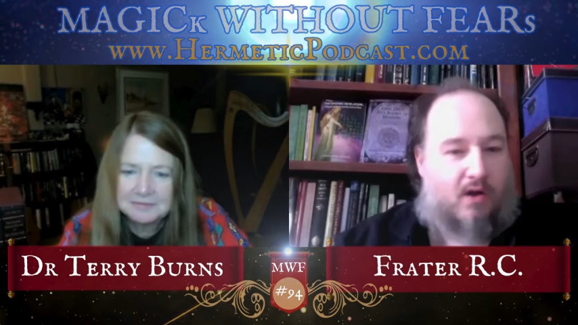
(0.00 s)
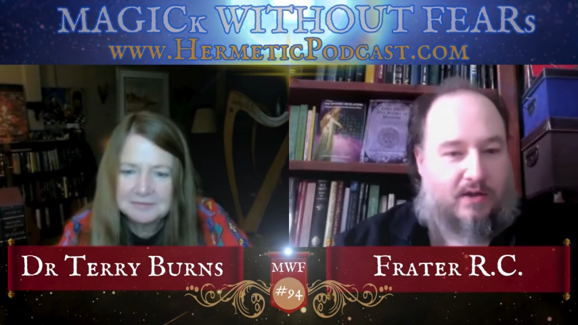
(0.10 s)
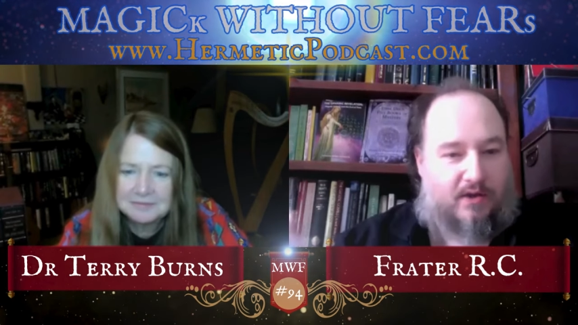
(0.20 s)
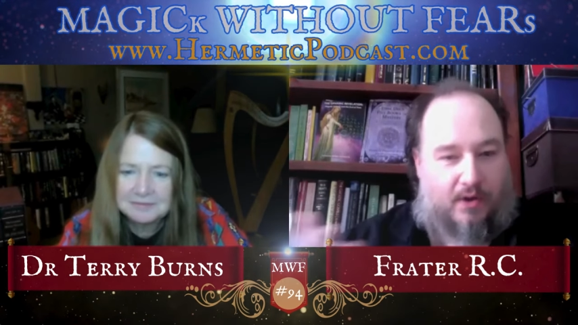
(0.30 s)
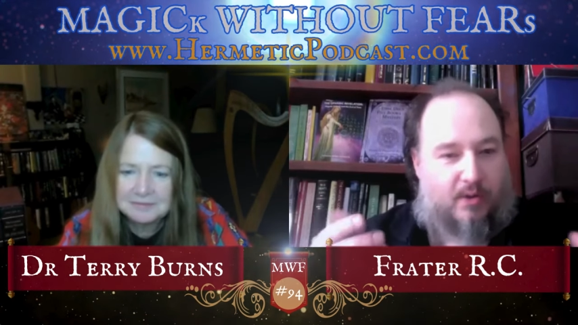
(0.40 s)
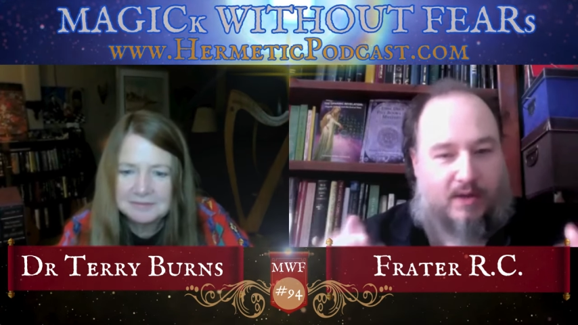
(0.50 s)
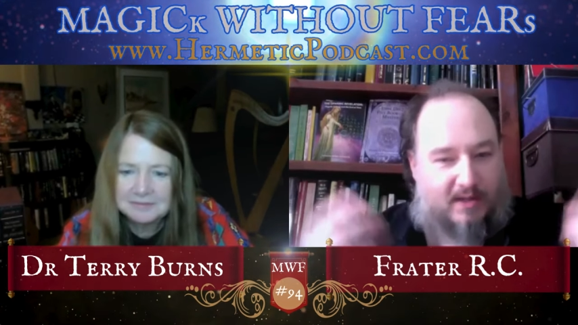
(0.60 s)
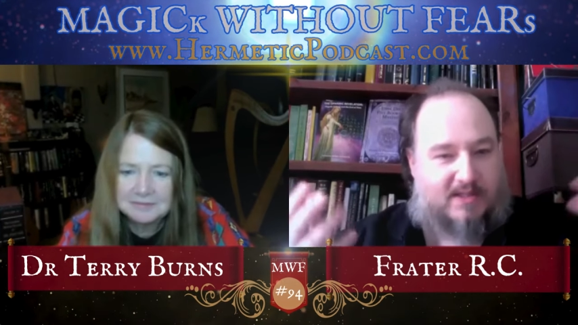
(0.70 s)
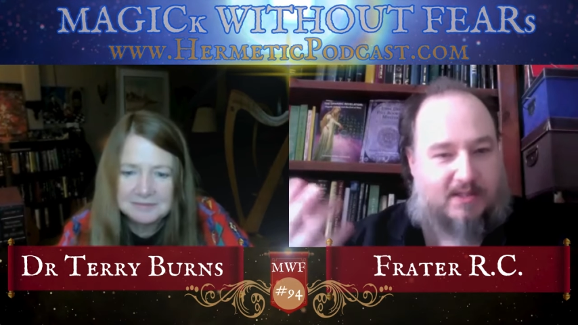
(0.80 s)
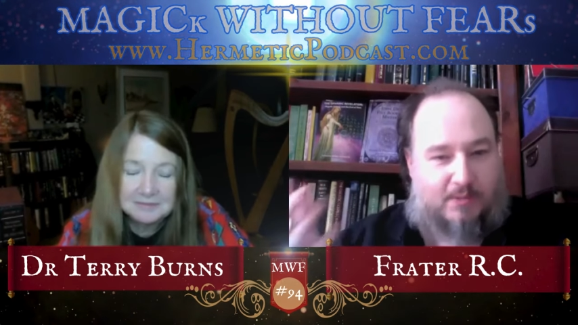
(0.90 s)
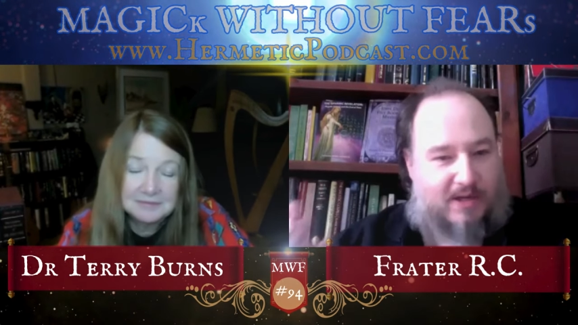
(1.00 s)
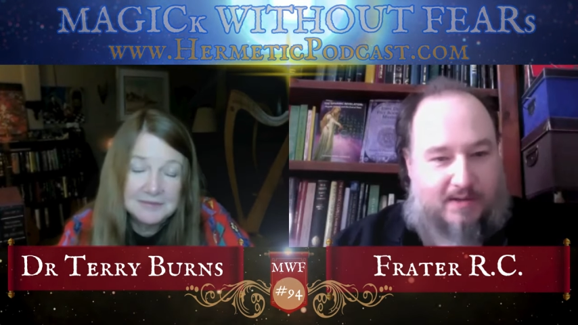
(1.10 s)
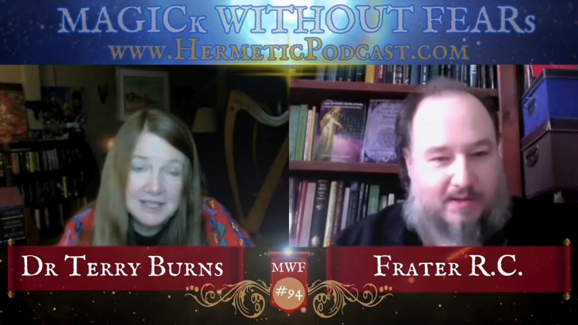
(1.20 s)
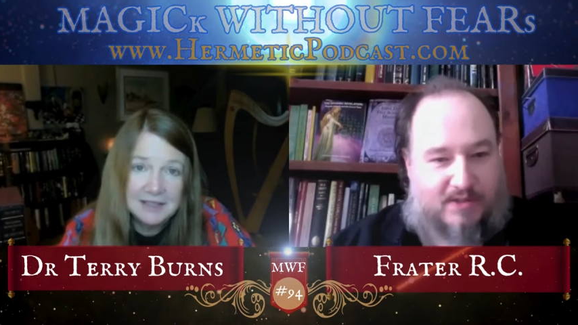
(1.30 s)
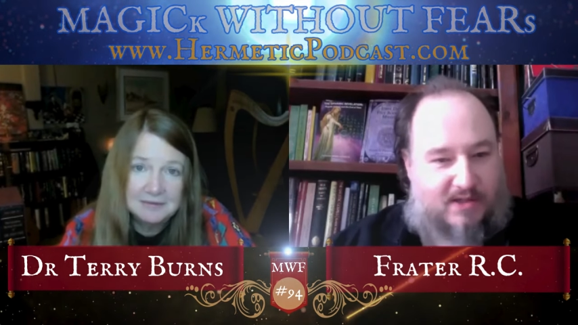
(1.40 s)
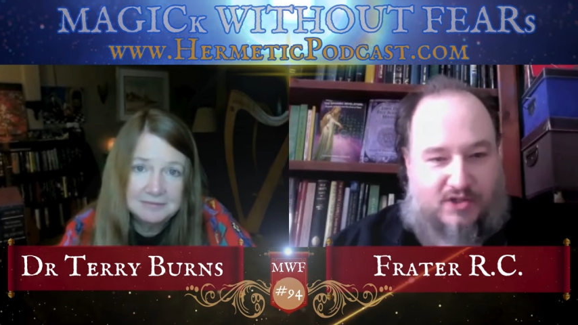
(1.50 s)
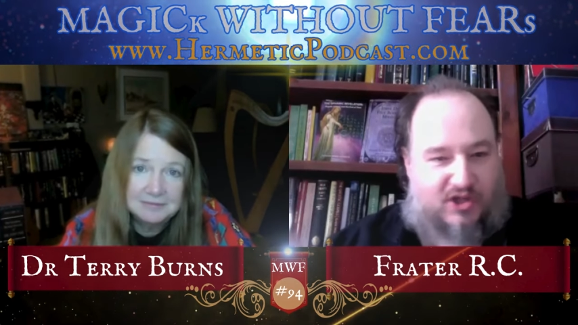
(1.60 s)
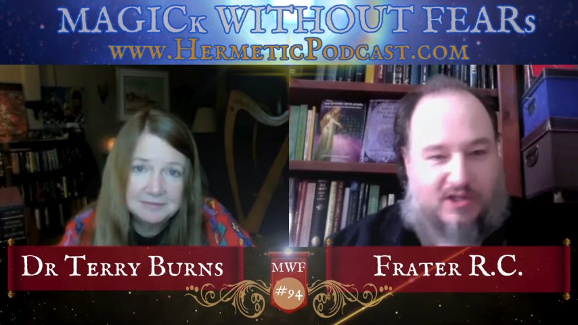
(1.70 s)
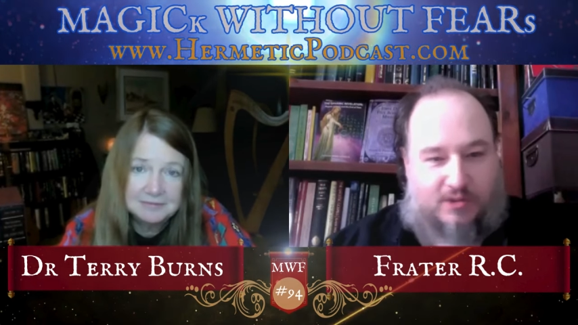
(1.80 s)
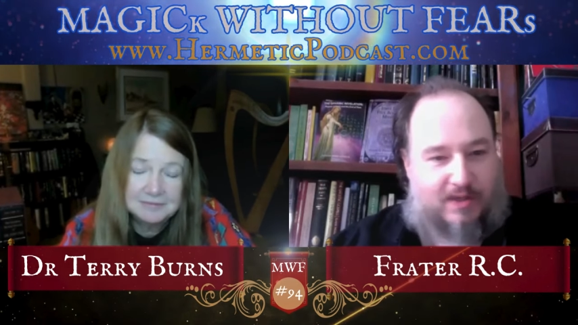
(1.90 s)
Speaker 1: You know, this it, it was yeah. a
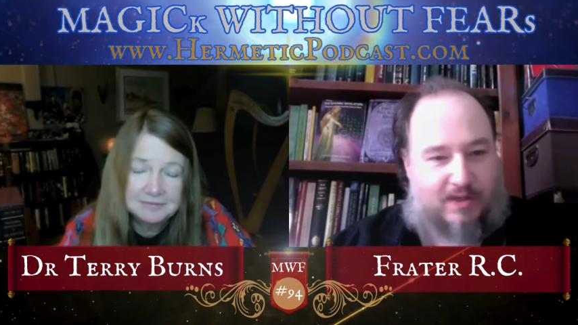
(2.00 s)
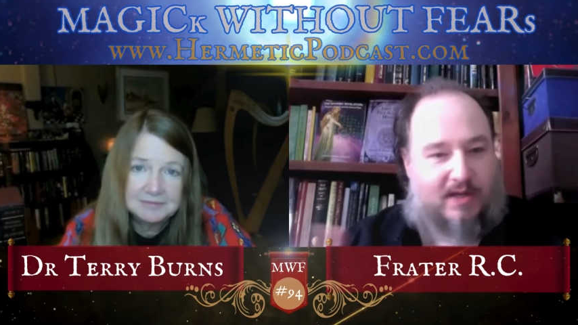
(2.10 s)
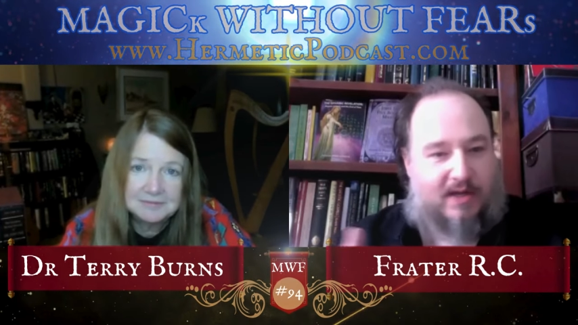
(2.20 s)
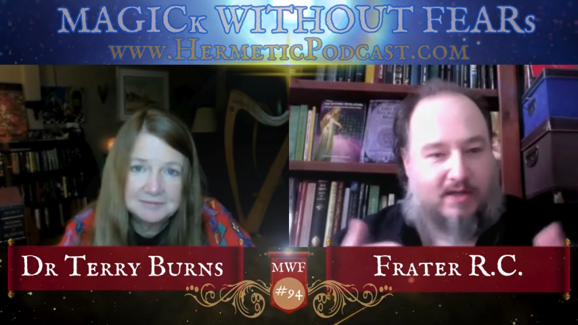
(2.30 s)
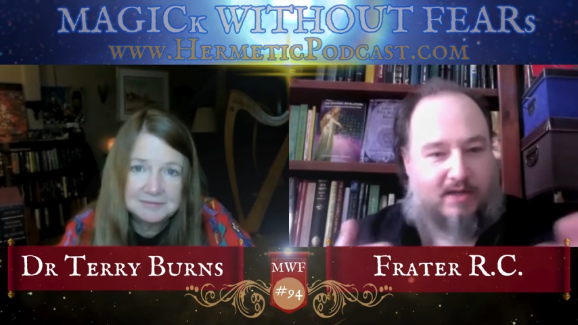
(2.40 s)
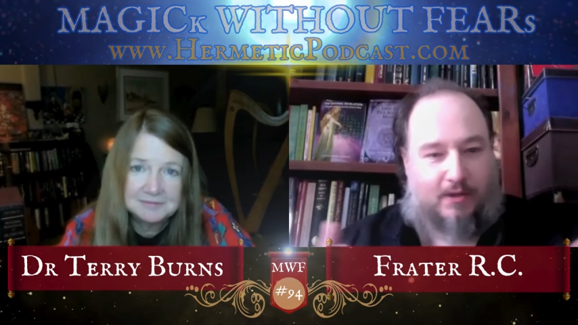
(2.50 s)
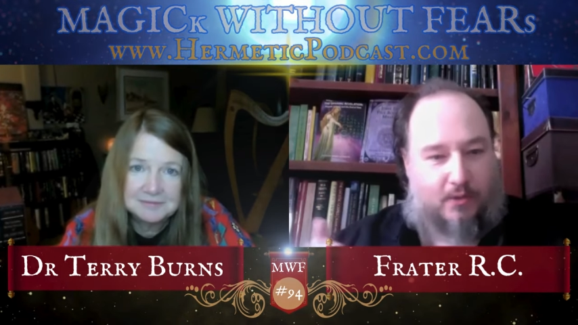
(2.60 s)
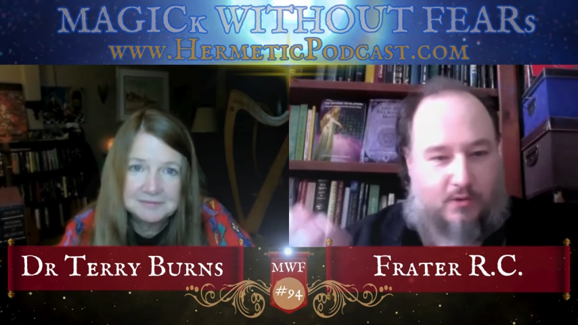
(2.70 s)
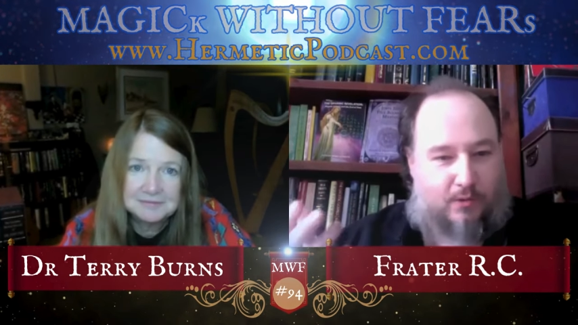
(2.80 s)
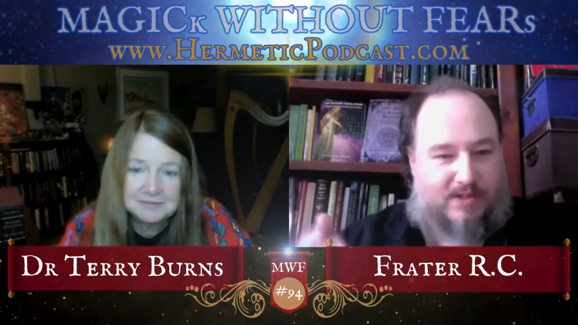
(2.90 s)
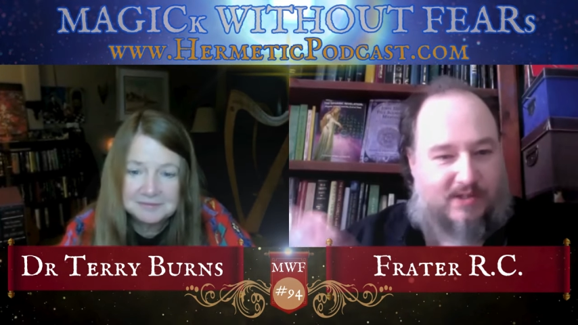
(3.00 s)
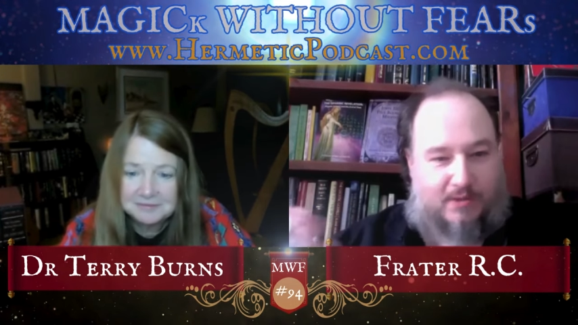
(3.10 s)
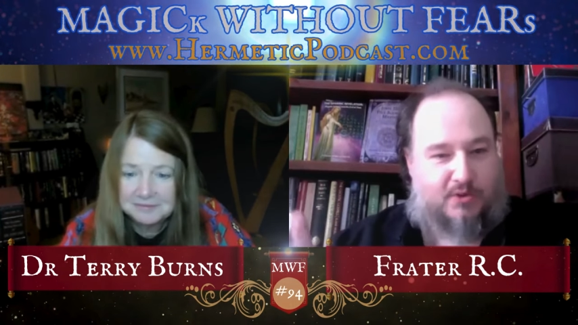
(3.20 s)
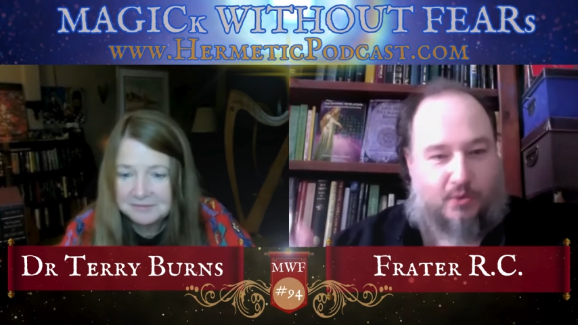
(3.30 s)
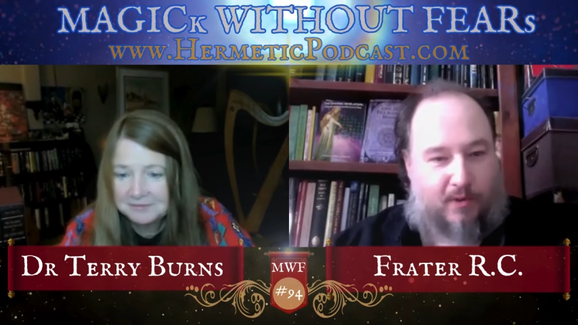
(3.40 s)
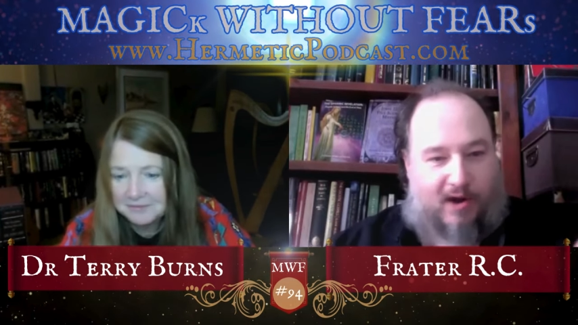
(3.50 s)
Jesuit, you know, Christos uber